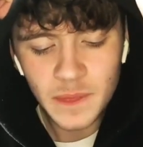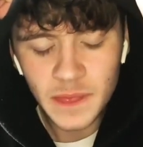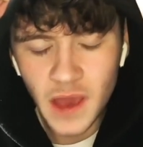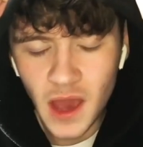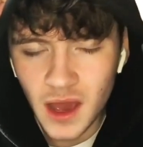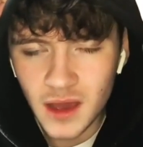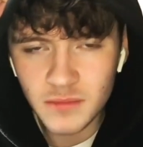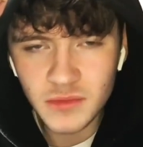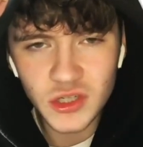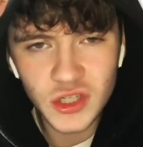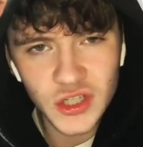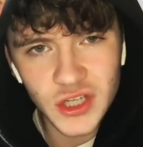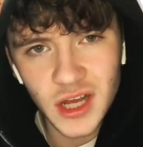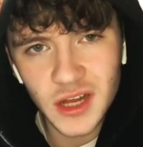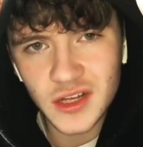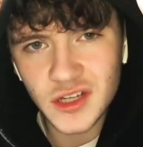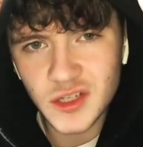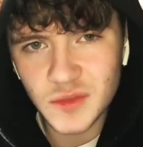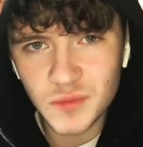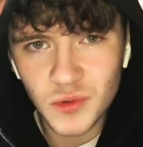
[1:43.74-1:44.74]
I'm a
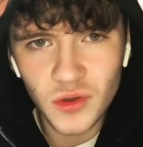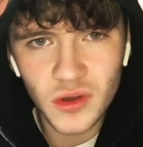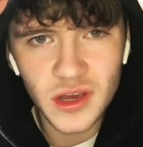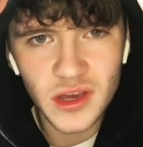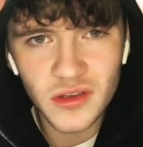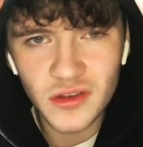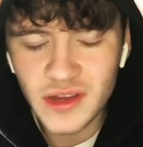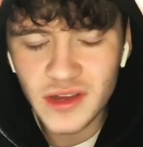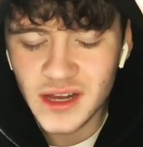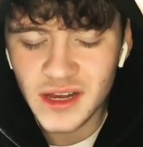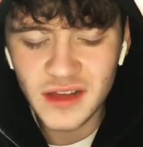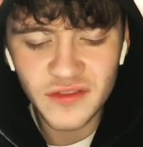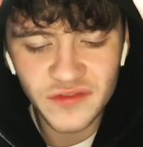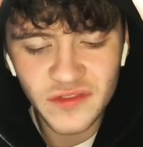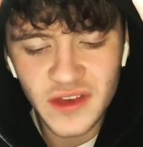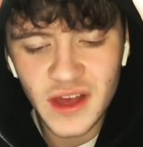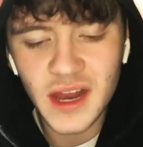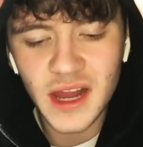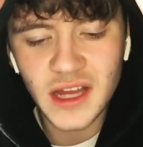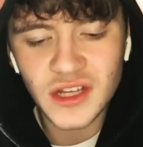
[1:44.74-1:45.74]
jealous boy, really
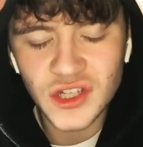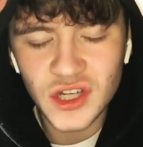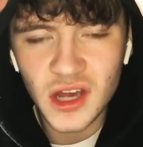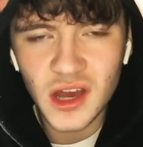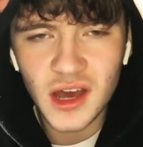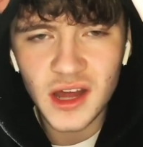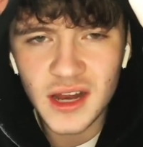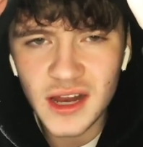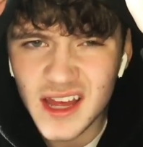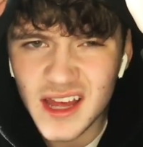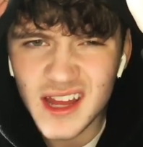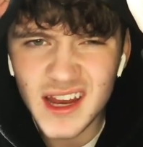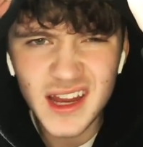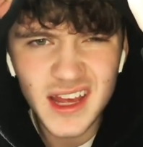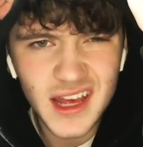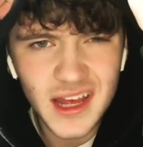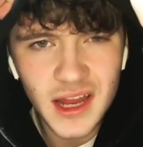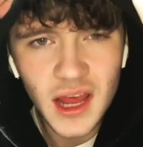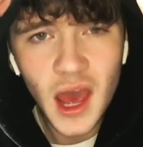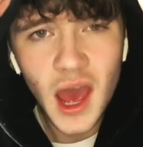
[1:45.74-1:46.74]
feel like John
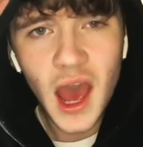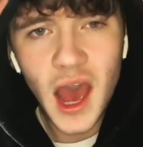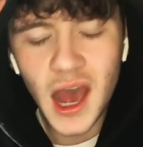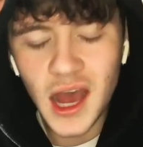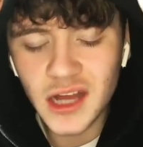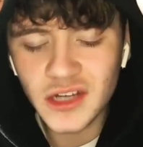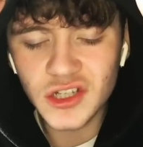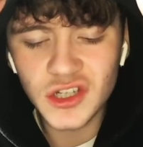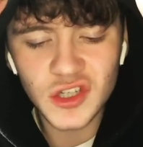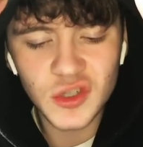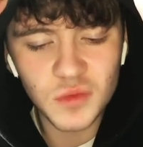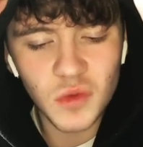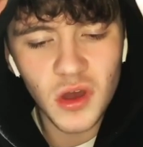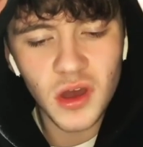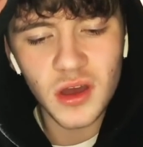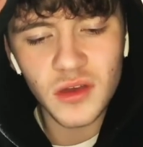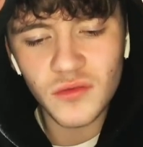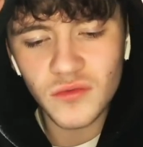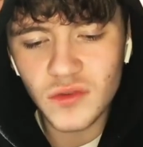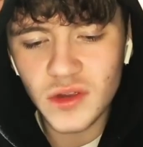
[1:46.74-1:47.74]
Lennon. I just
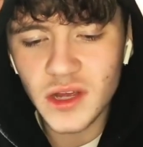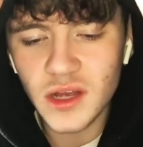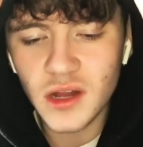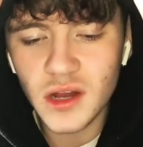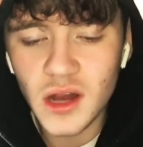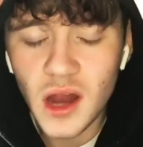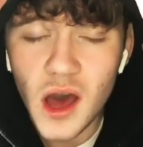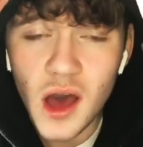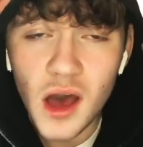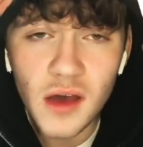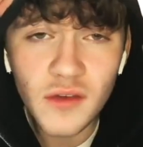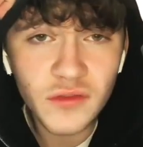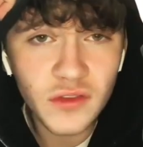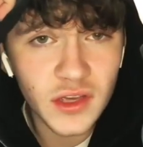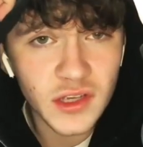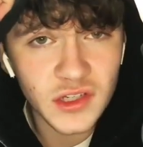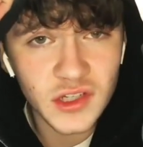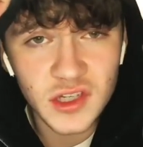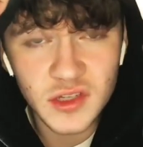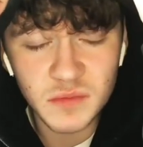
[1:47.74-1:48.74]
want real love,
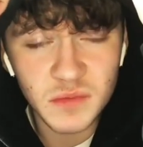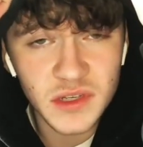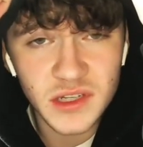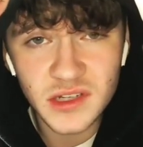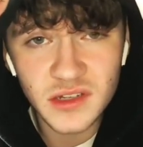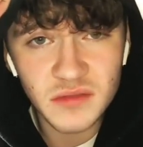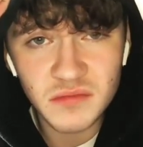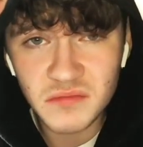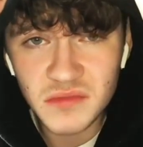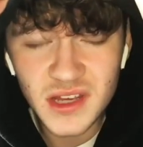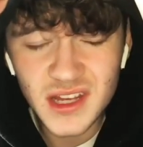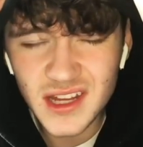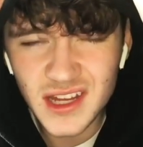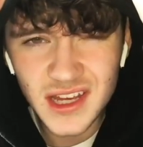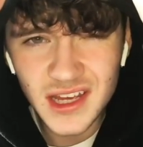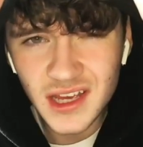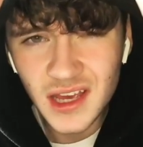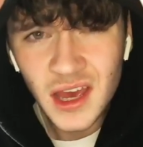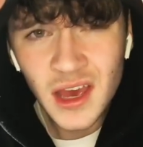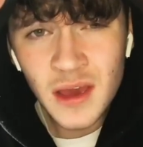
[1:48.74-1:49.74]
guess it's been a minute.